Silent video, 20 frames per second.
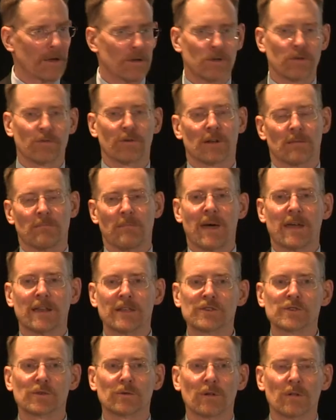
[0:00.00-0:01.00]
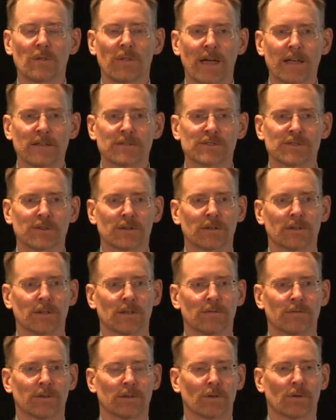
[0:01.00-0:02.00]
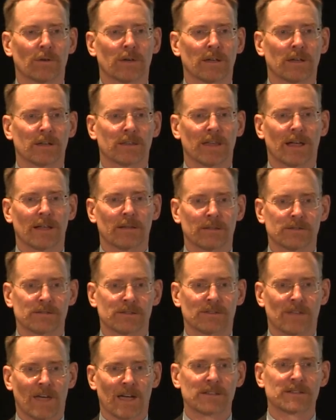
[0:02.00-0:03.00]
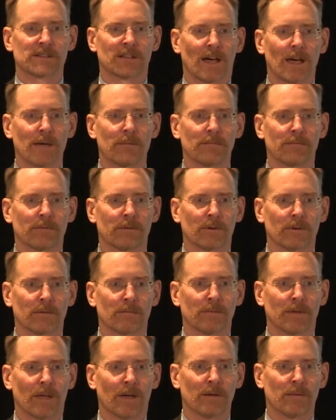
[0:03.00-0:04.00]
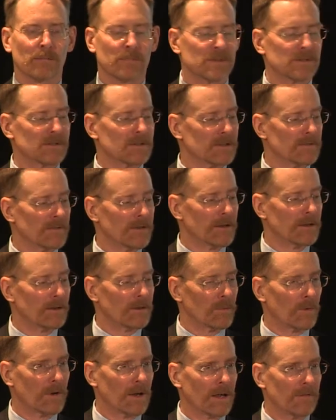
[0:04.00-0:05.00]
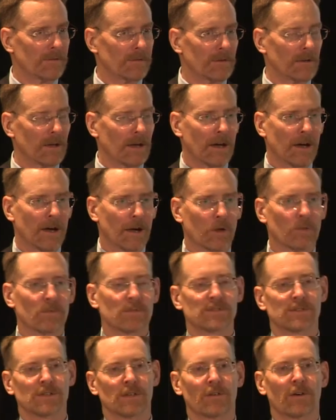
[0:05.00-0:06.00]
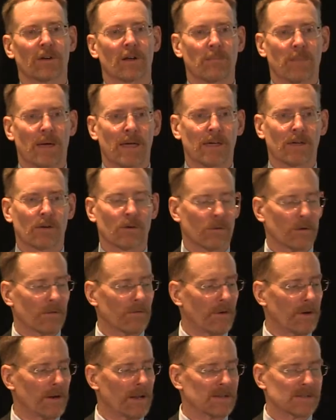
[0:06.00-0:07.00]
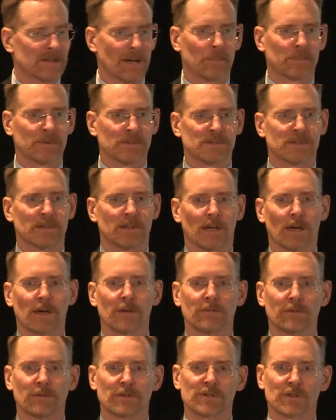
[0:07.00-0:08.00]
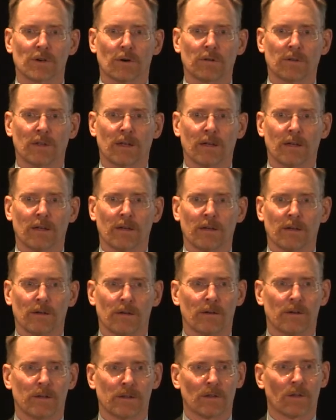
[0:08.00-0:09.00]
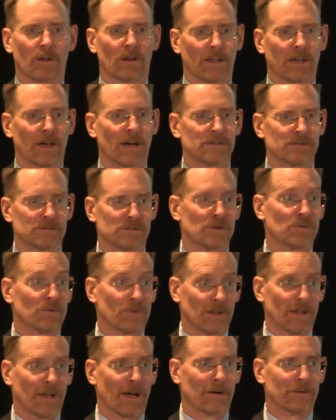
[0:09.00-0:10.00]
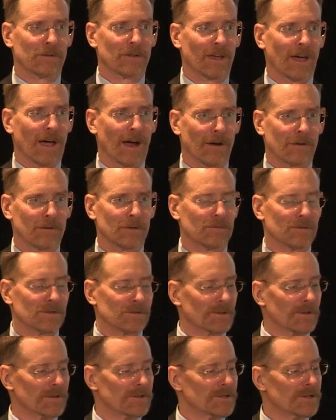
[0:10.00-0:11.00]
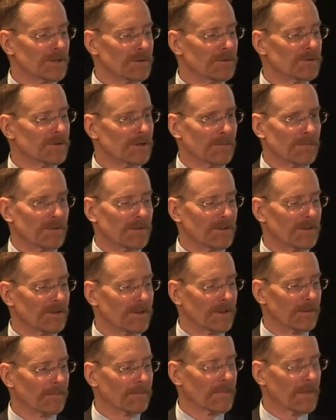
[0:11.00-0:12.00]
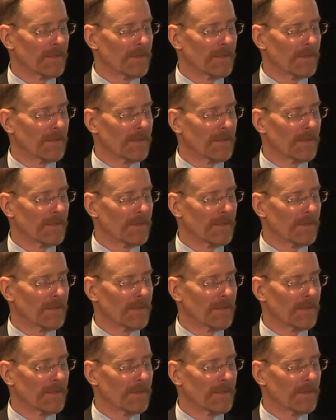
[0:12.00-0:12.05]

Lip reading: You've got to manage all of that, certainly if you're looking at that as a tax claim for a business vehicle and what have you. And obviously, you've got a bank or a finance company sitting over your shoulder in a lot of cases who really own the car and you've just got stewardship of the thing.